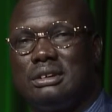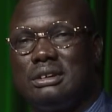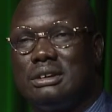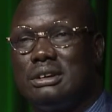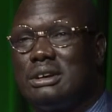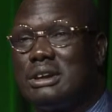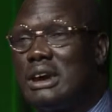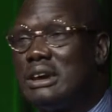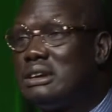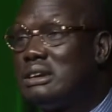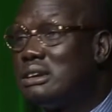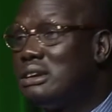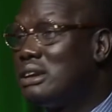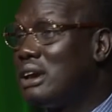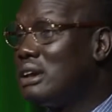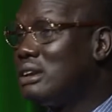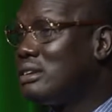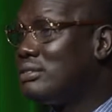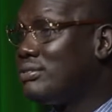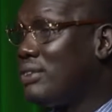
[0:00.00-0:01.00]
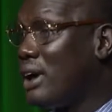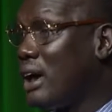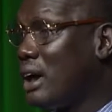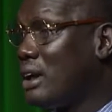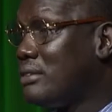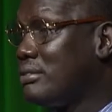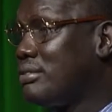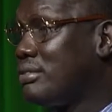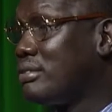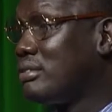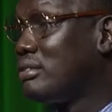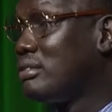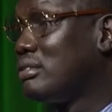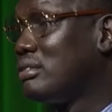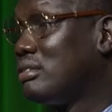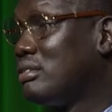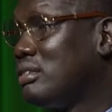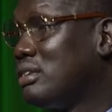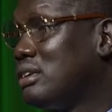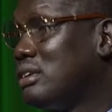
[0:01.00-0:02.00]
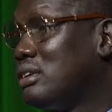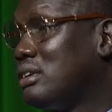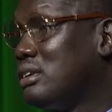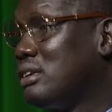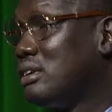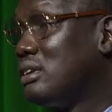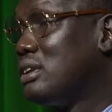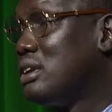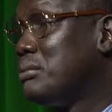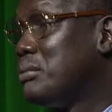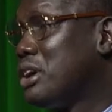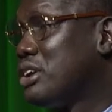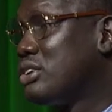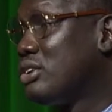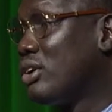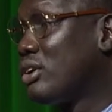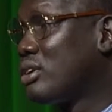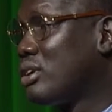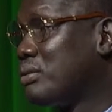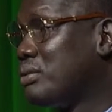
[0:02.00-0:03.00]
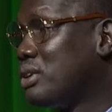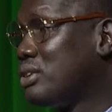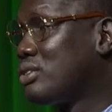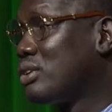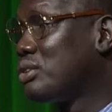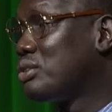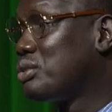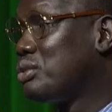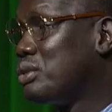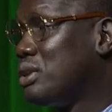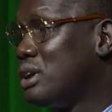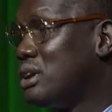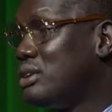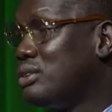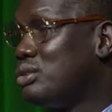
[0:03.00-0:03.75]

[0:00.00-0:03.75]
In 1995, the majority of the South Sudanese